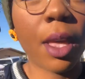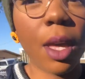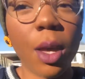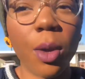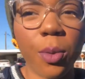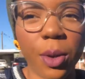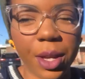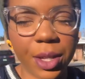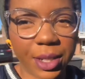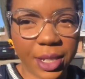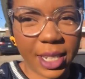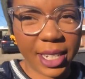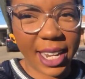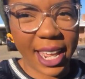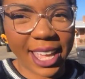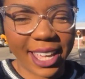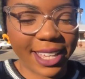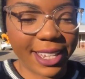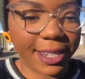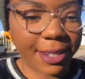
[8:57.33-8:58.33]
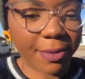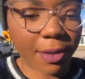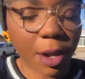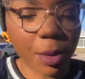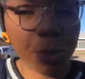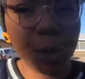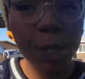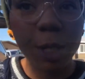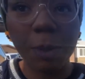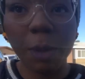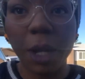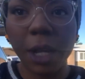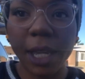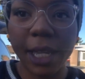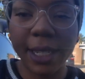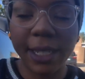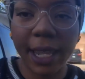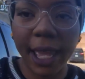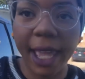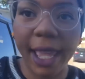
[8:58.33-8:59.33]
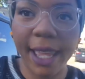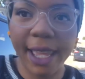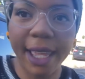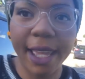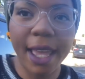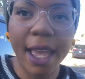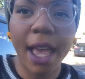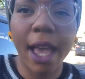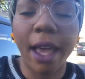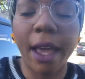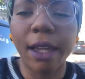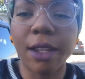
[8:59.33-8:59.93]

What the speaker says: Well, today is farmers market day. I